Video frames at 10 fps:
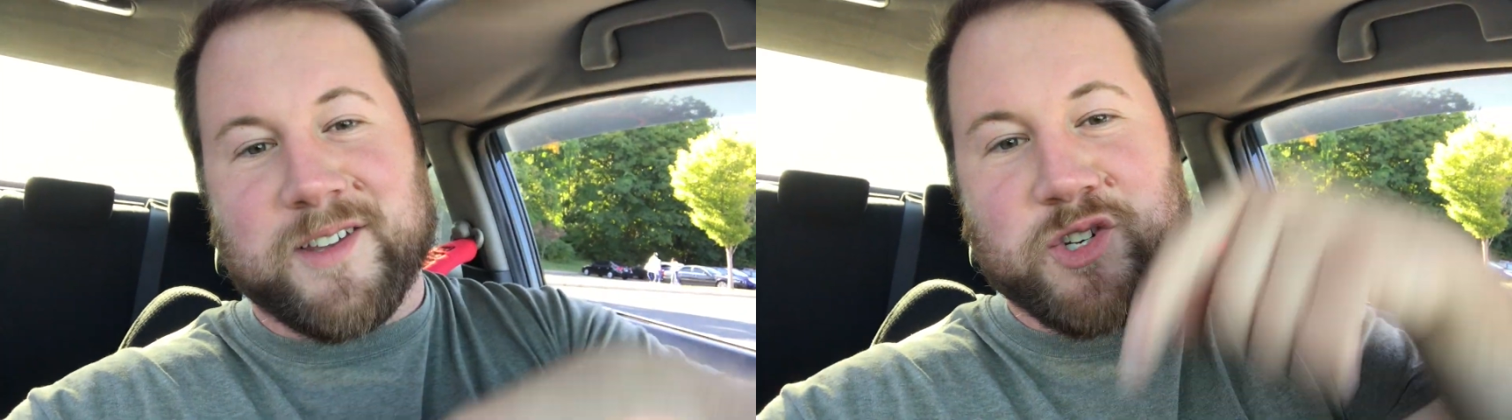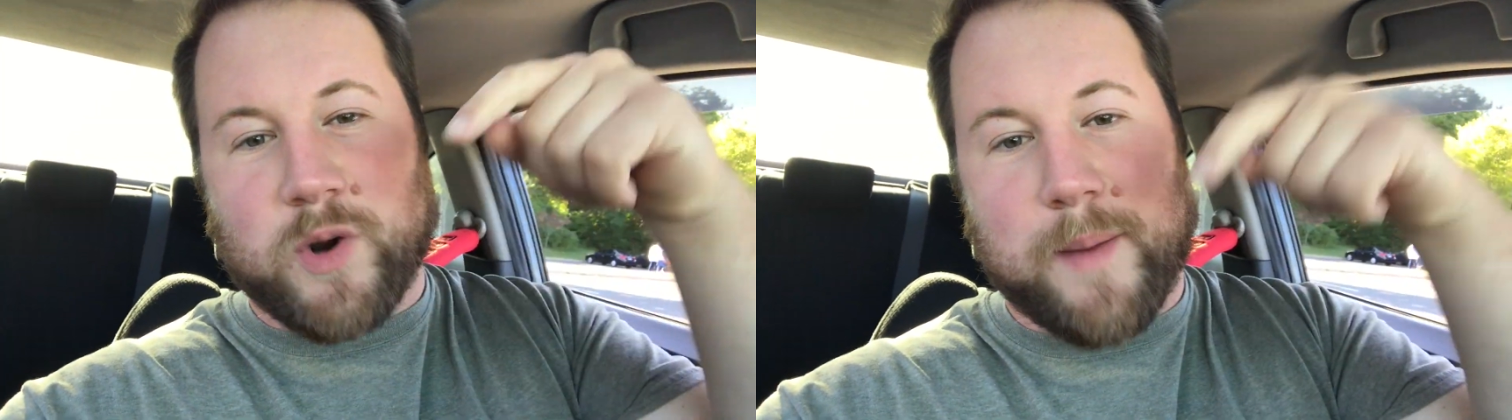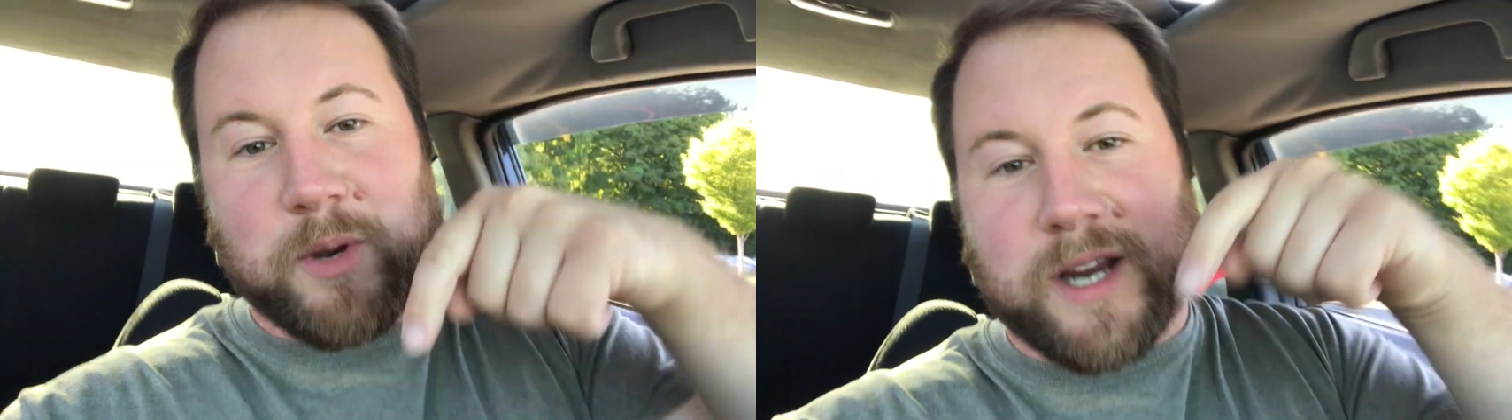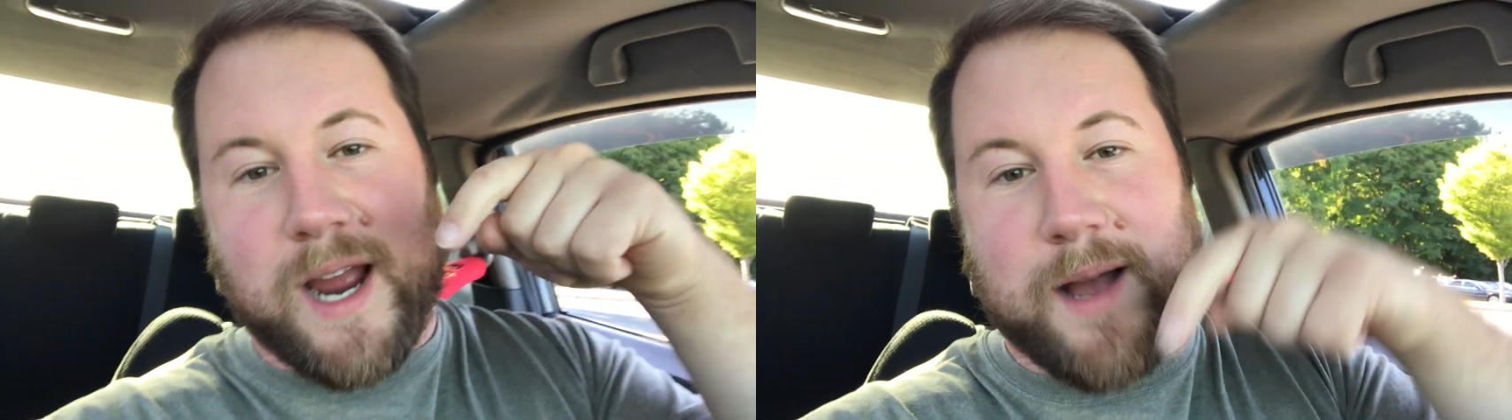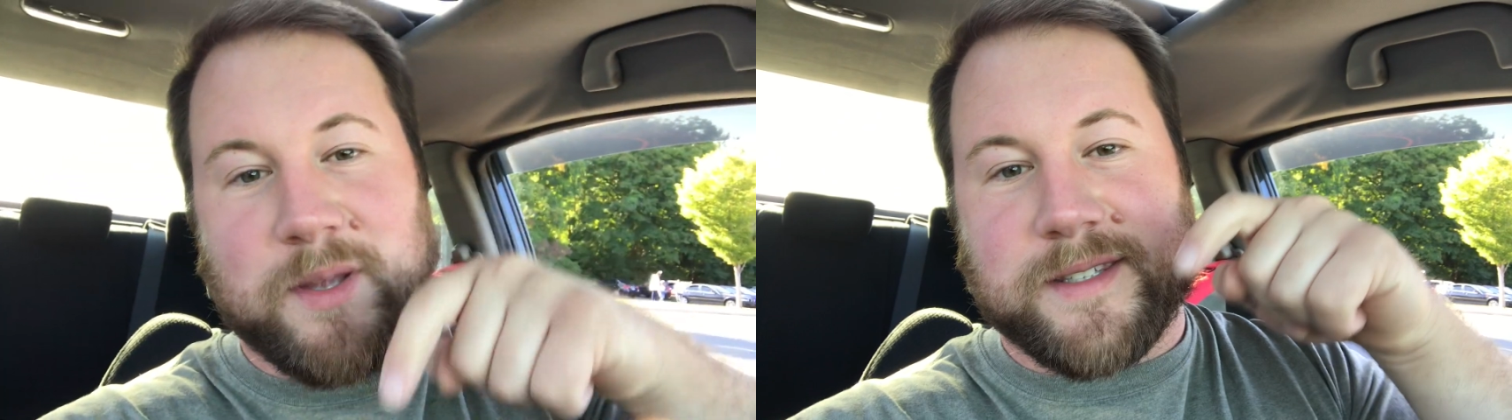drop your
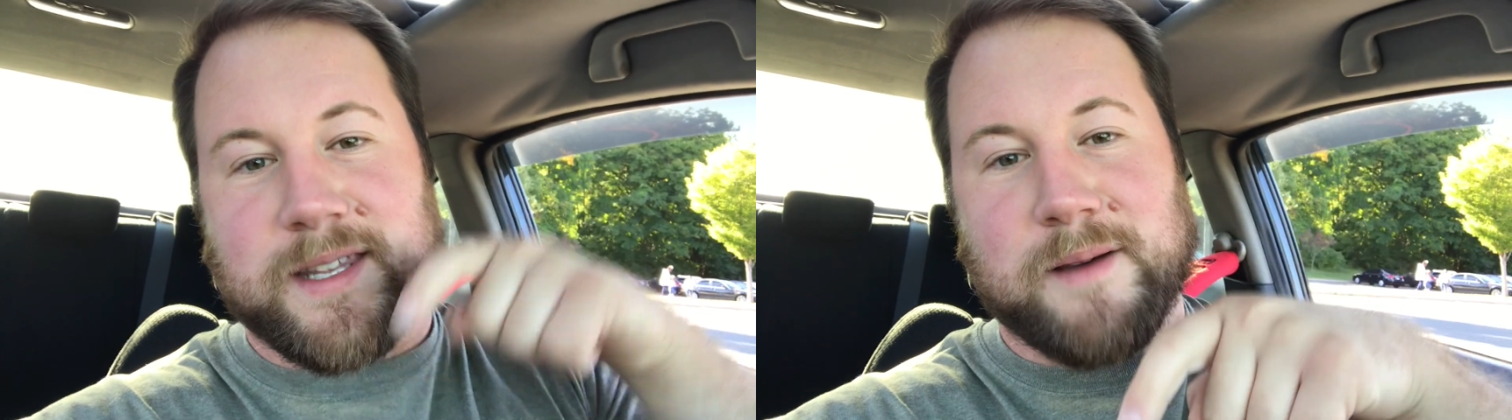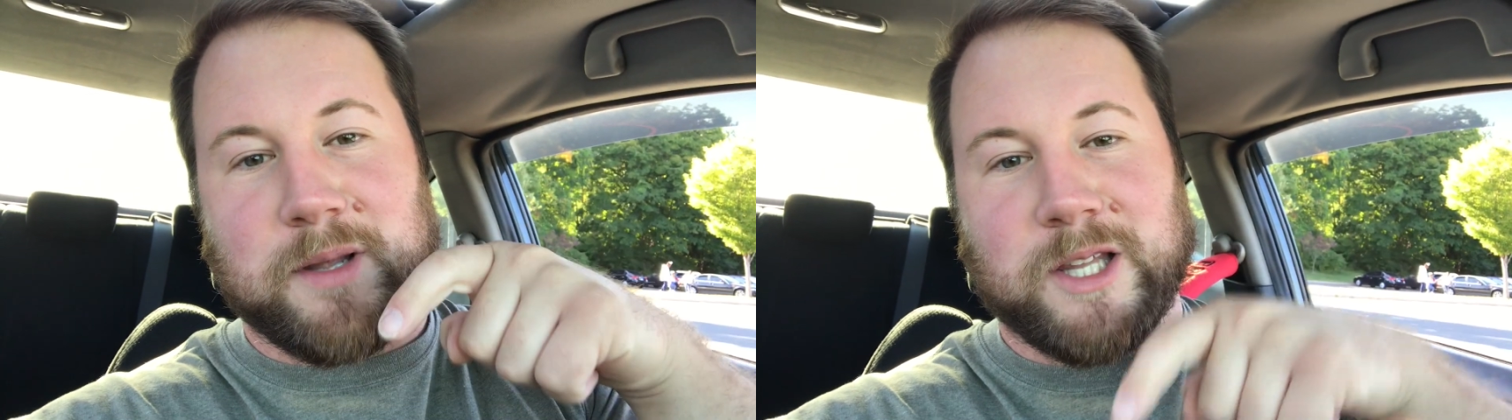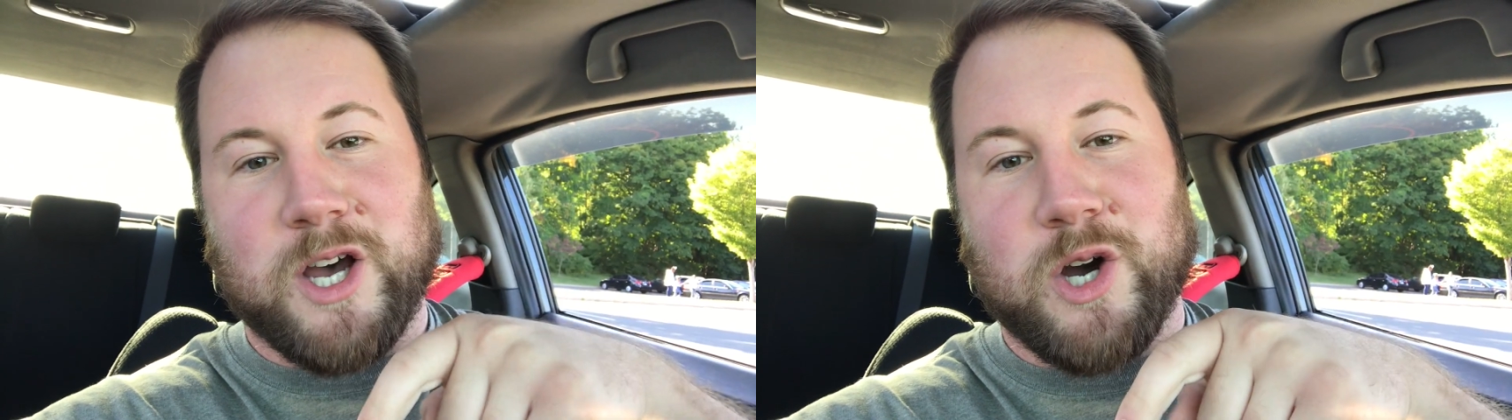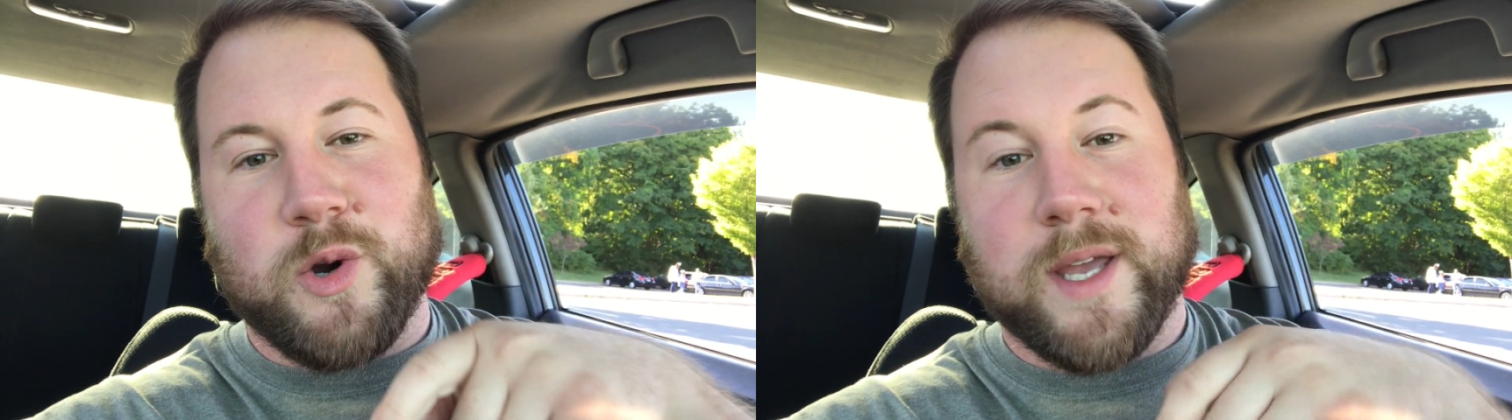comments down below